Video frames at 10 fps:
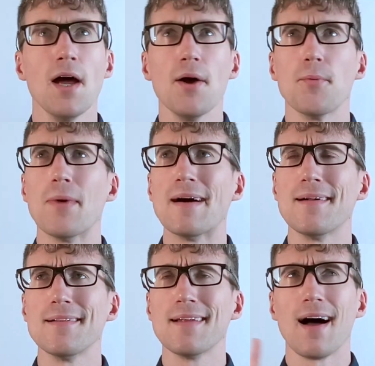
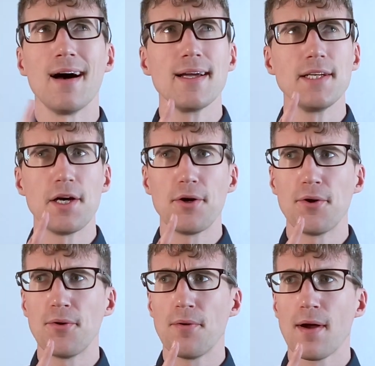Well, I
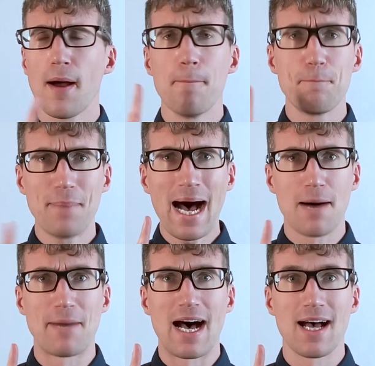know
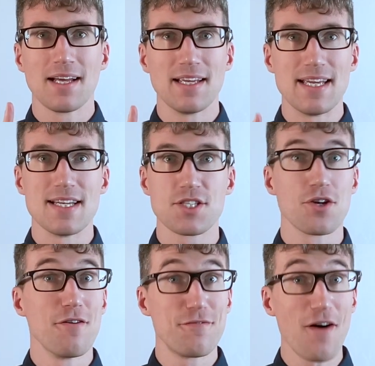baba
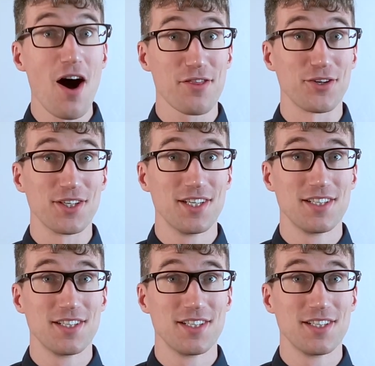is father.